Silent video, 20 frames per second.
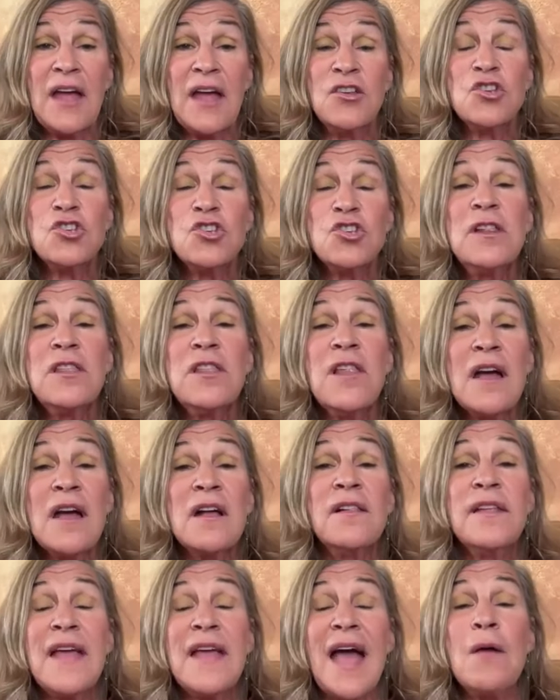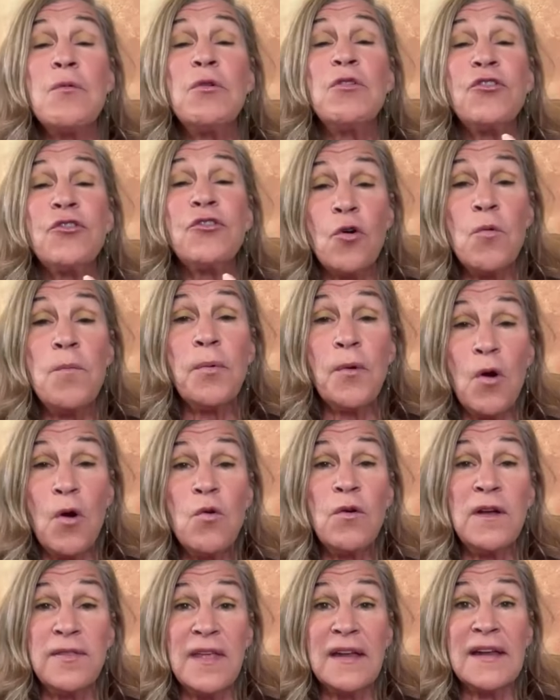And she luckily, I was so
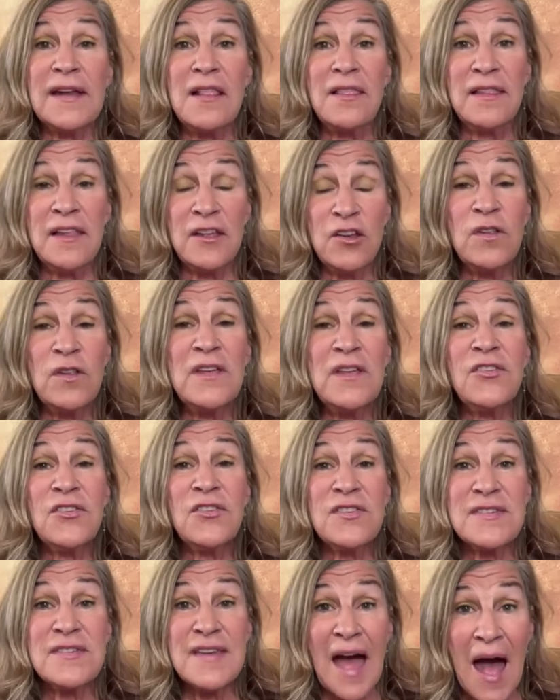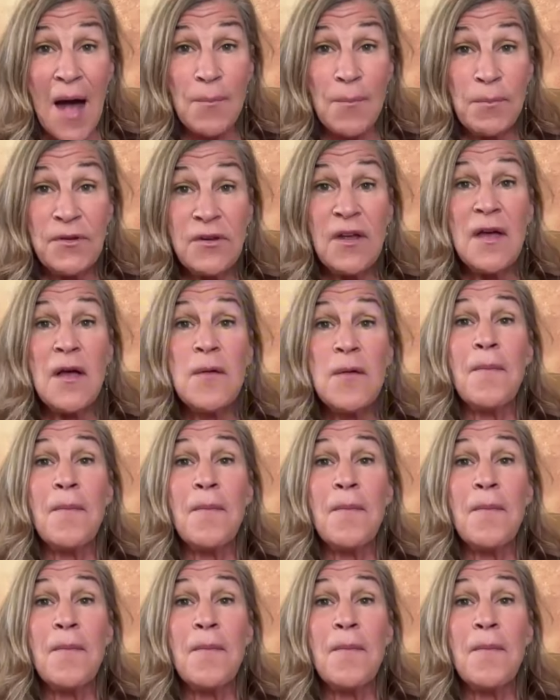broken that I literally stopped